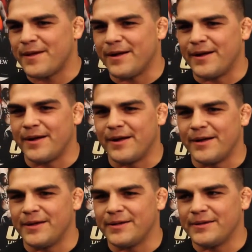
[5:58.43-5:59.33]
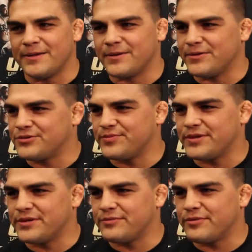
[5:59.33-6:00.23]
I mean? You know, to
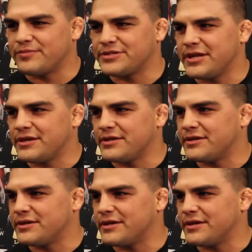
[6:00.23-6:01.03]
be representing